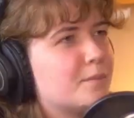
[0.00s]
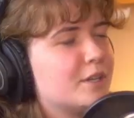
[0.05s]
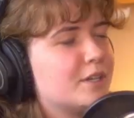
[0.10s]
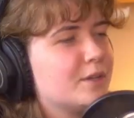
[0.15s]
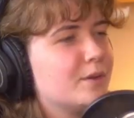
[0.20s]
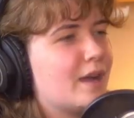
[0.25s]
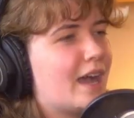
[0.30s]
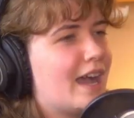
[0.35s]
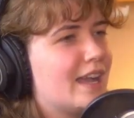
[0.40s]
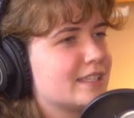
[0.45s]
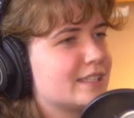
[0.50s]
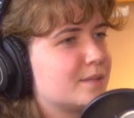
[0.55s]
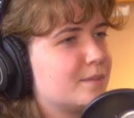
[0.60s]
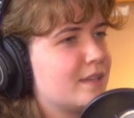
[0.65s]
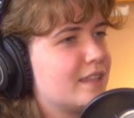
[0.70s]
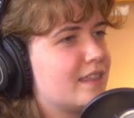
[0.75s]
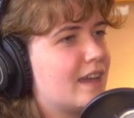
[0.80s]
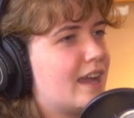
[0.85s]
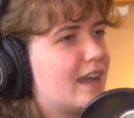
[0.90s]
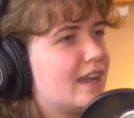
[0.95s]
who asked me
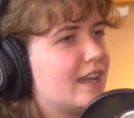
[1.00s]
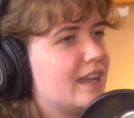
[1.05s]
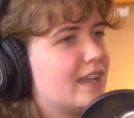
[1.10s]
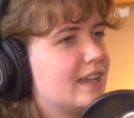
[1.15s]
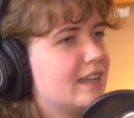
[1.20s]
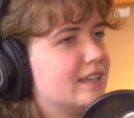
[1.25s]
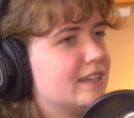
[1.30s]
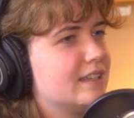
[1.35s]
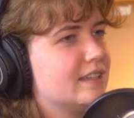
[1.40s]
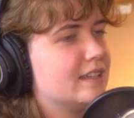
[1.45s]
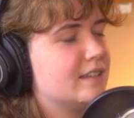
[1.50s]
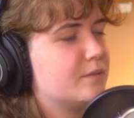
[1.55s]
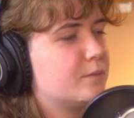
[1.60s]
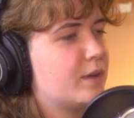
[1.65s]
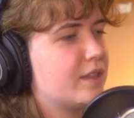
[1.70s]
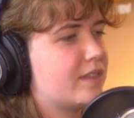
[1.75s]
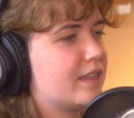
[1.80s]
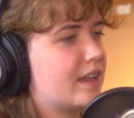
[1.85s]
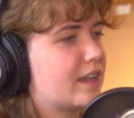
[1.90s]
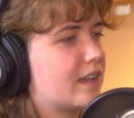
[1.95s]
that and
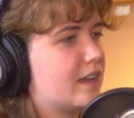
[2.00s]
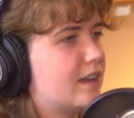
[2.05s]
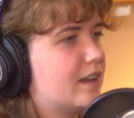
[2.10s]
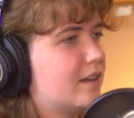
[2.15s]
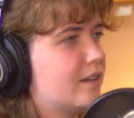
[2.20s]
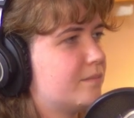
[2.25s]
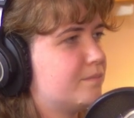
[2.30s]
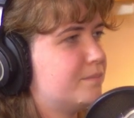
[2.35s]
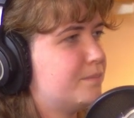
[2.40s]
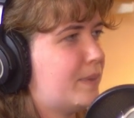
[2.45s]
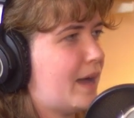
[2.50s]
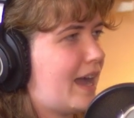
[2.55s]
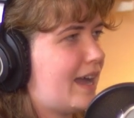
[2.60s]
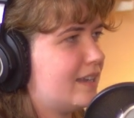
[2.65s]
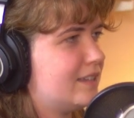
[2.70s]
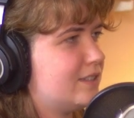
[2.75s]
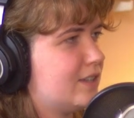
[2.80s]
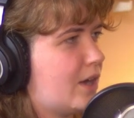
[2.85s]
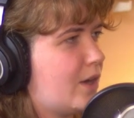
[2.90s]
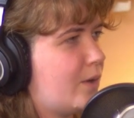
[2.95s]
with like a
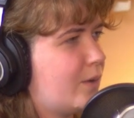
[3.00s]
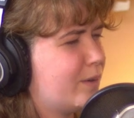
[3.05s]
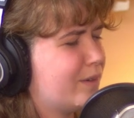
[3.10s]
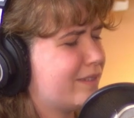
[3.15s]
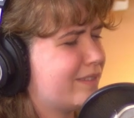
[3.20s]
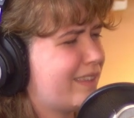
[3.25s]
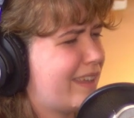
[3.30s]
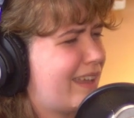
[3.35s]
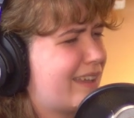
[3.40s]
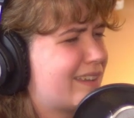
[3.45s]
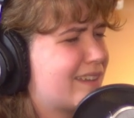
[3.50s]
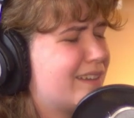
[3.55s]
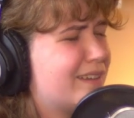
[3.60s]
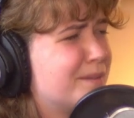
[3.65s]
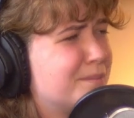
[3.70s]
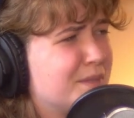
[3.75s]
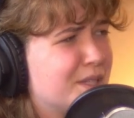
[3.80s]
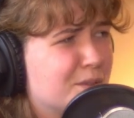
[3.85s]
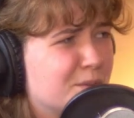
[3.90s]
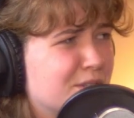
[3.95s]
bad tone or like
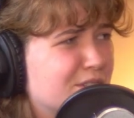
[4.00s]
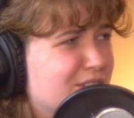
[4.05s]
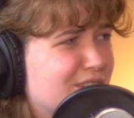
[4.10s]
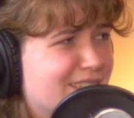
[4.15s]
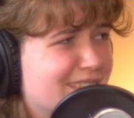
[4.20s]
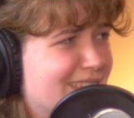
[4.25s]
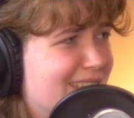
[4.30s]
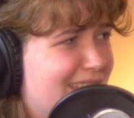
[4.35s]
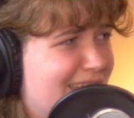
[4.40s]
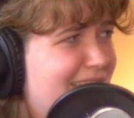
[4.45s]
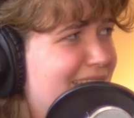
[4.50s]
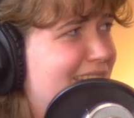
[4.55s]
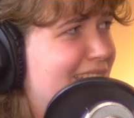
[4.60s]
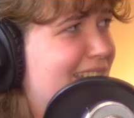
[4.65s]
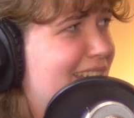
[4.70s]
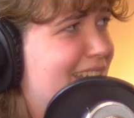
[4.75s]
you were just needy,